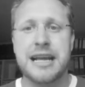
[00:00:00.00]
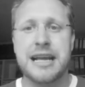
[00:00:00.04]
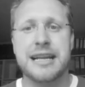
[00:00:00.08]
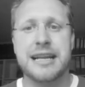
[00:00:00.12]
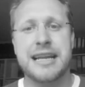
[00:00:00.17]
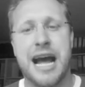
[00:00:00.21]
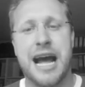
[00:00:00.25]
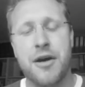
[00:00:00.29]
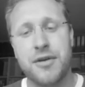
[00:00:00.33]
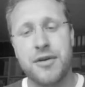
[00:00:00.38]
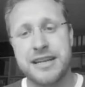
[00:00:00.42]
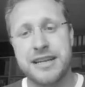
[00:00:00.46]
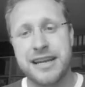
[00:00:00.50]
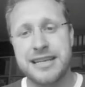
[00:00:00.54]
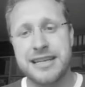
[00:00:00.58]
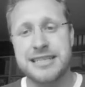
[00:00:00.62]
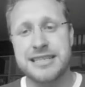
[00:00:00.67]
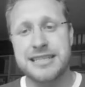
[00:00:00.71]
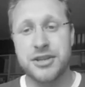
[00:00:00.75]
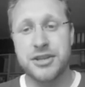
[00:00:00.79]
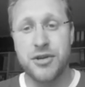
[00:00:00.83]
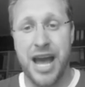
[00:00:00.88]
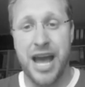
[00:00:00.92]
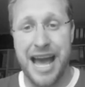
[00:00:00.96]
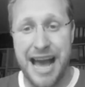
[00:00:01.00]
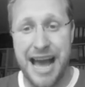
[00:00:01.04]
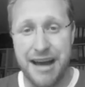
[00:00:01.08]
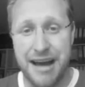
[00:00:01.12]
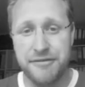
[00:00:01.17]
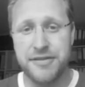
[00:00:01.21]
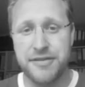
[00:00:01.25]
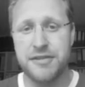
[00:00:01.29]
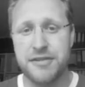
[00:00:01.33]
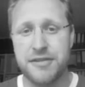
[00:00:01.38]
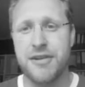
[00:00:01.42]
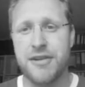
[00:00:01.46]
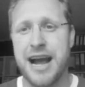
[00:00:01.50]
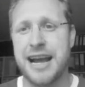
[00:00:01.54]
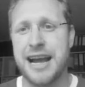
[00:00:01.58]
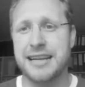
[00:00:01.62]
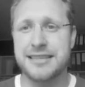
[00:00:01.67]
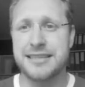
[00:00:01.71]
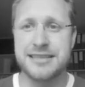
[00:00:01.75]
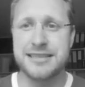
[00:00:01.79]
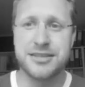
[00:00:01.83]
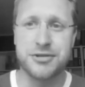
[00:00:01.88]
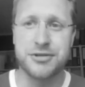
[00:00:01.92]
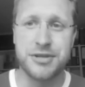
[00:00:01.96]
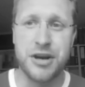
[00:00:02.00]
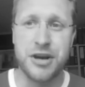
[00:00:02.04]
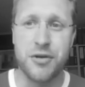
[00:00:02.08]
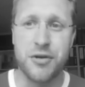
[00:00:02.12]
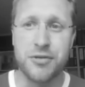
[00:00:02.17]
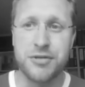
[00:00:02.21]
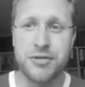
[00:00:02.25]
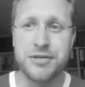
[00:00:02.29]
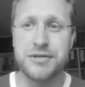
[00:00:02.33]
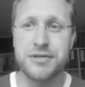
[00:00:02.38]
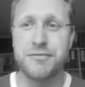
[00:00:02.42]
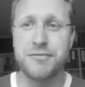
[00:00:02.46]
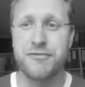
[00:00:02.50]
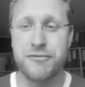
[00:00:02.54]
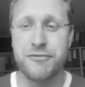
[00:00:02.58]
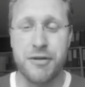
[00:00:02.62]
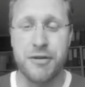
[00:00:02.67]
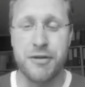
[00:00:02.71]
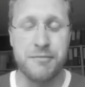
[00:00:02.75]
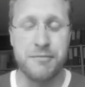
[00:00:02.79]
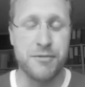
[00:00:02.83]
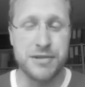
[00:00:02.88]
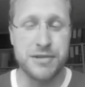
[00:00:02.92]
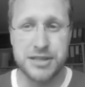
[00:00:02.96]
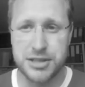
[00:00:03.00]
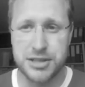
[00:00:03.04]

Nowadays, you have the right to